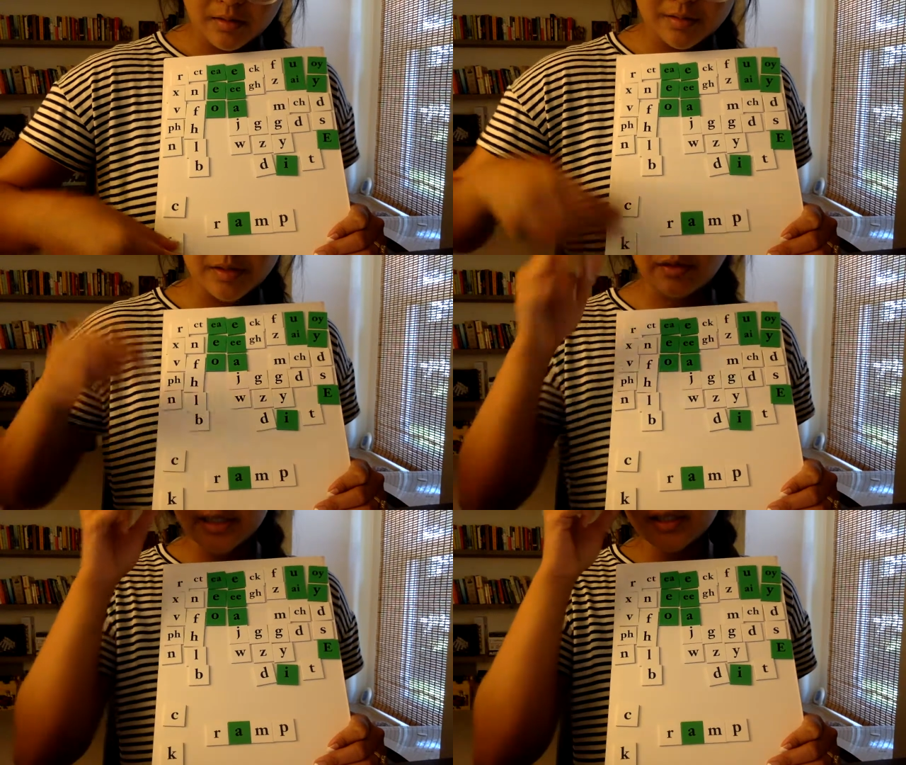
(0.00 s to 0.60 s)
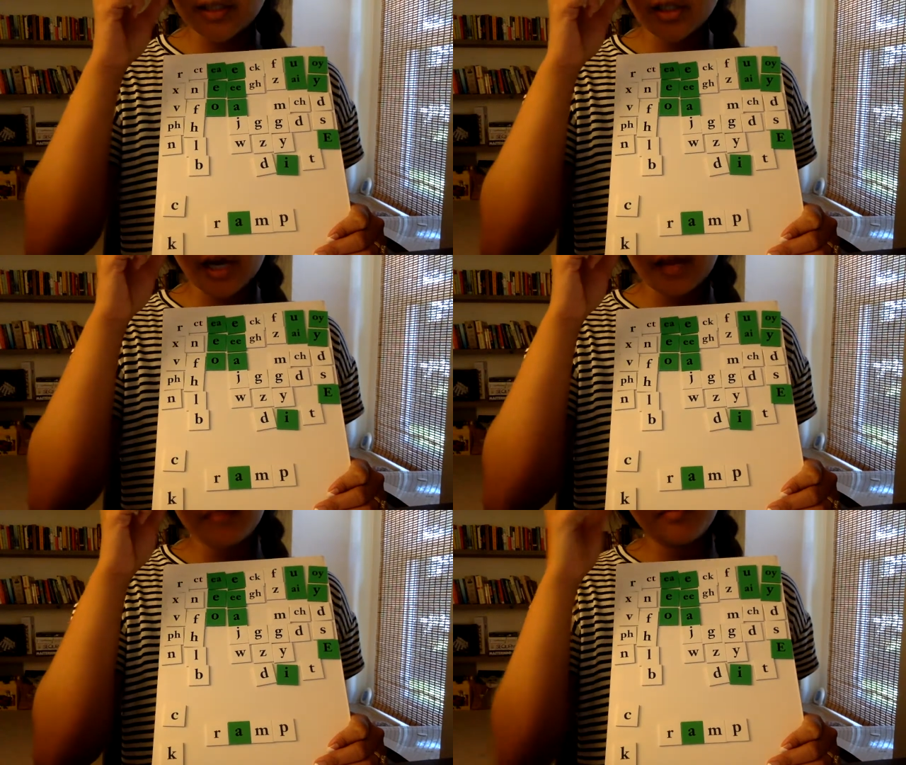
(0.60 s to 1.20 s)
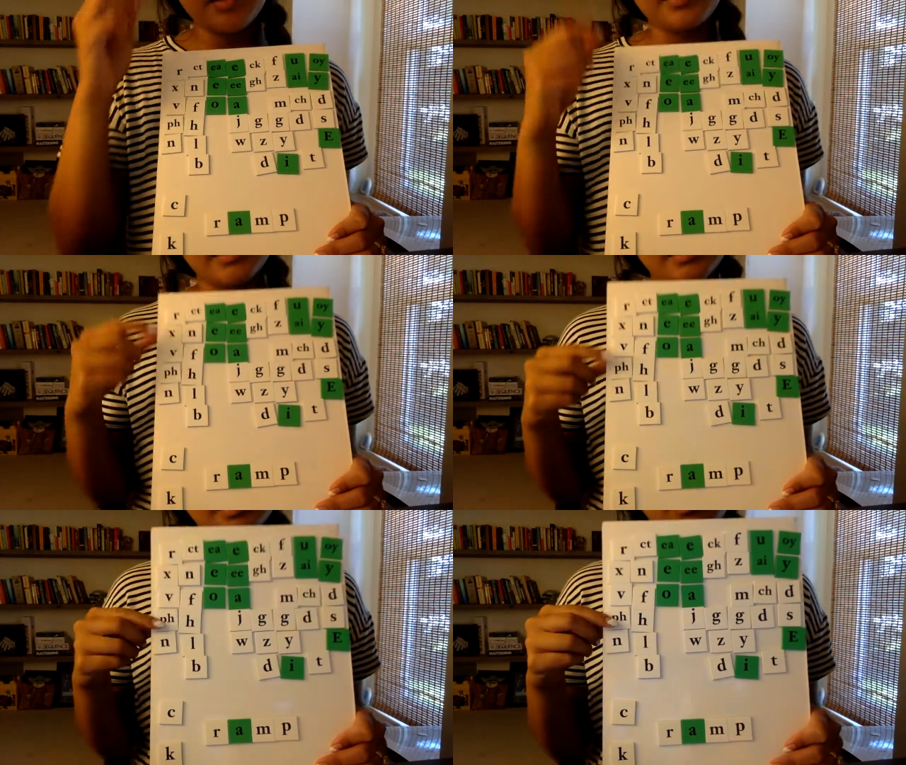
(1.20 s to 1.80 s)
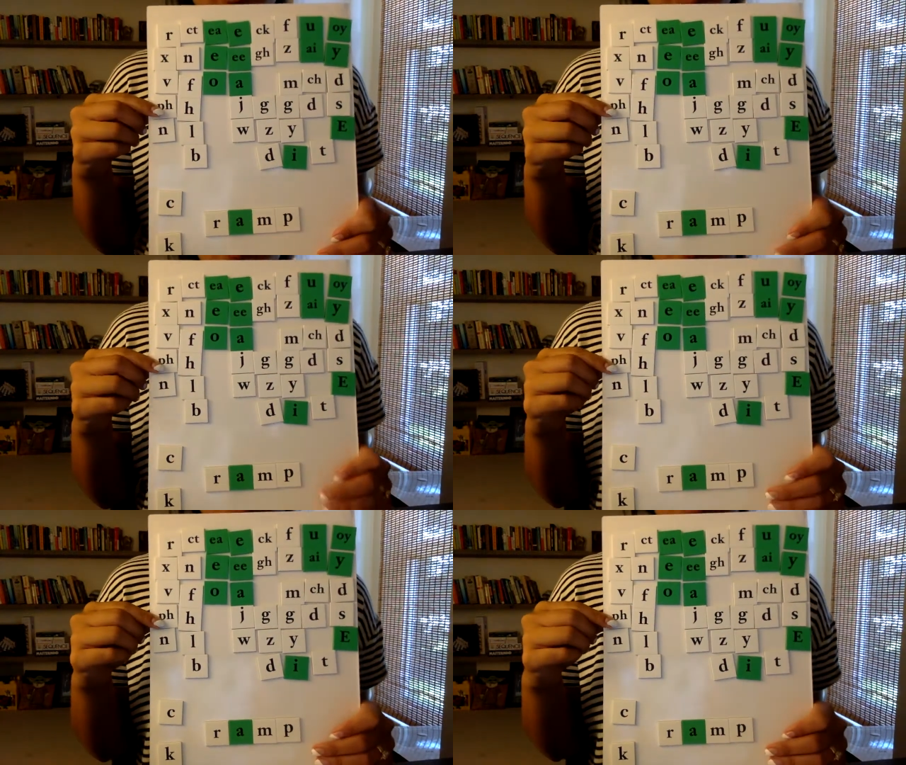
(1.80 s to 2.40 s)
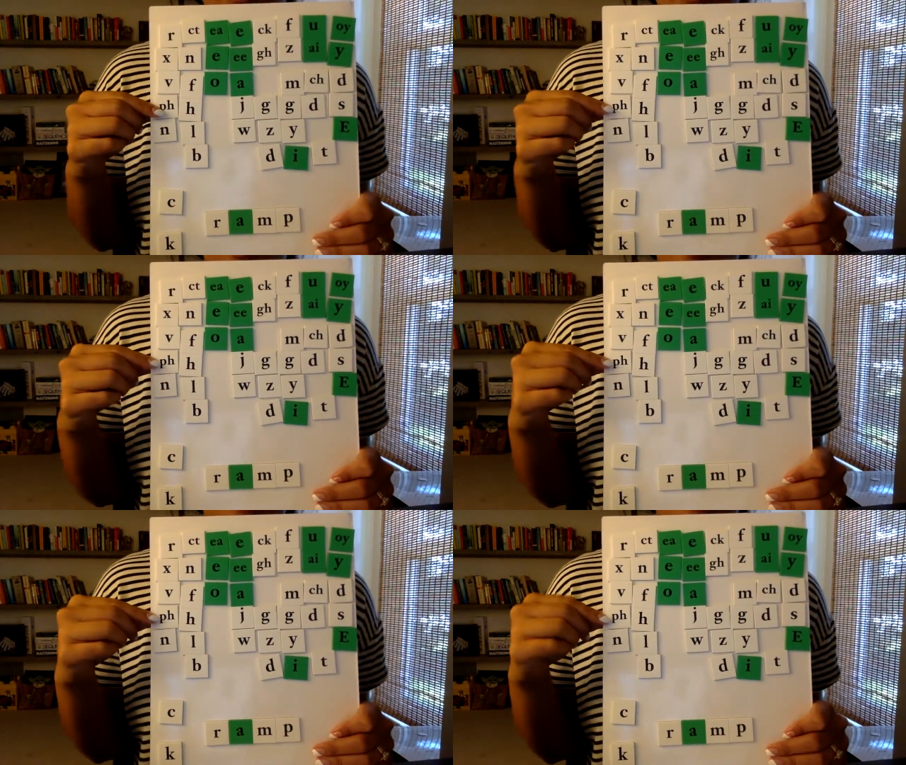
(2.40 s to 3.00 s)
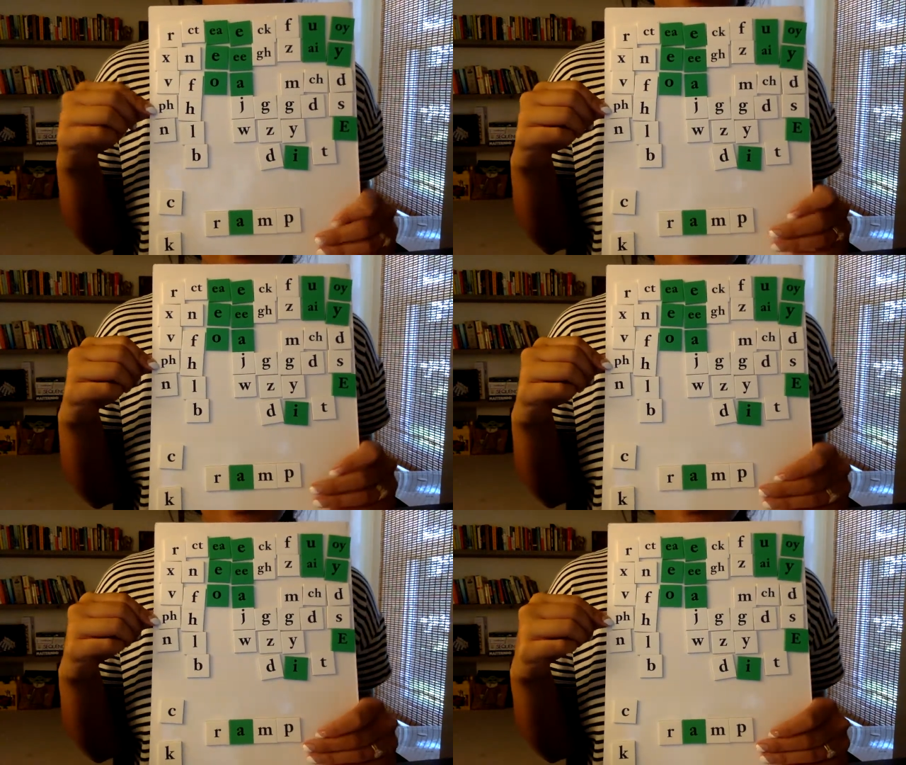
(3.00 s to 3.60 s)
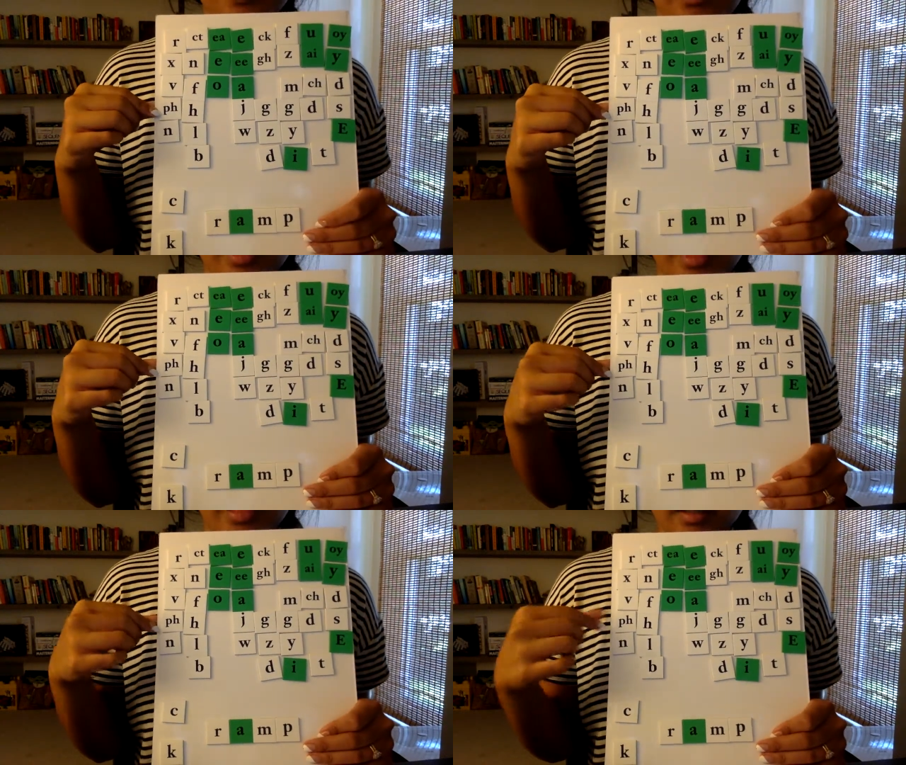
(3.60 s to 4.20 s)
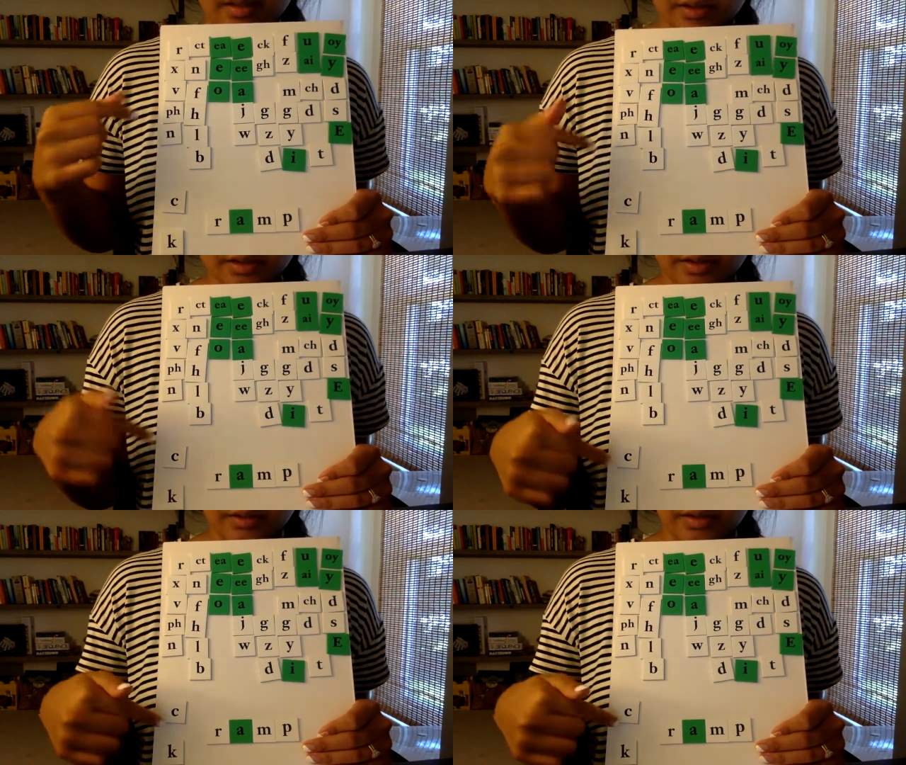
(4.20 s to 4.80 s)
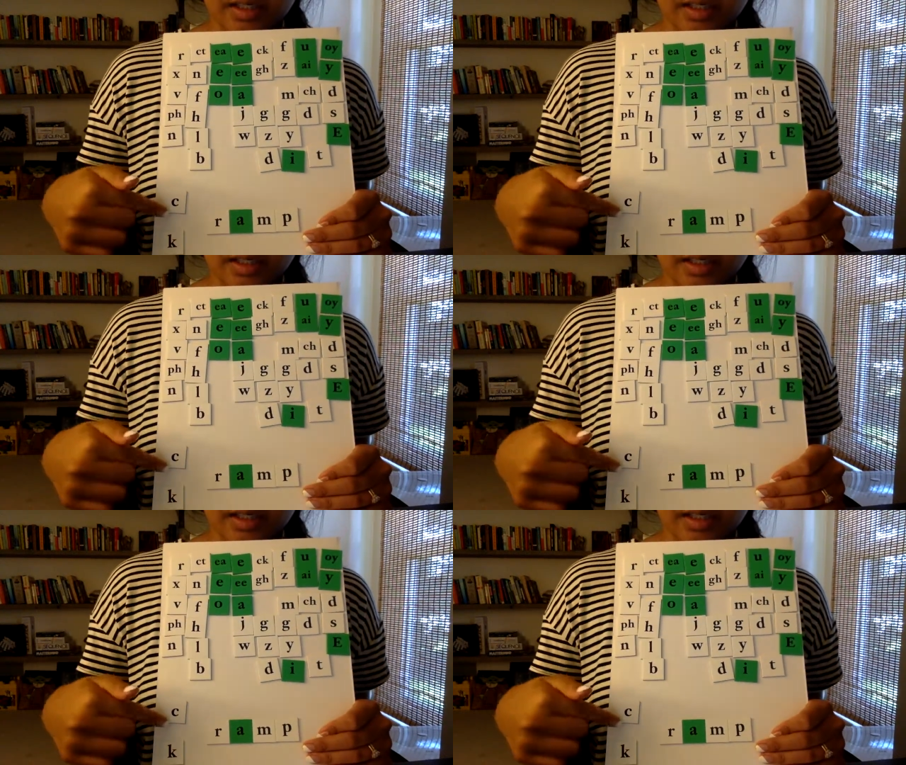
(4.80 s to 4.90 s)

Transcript: [unreadable: no face in view]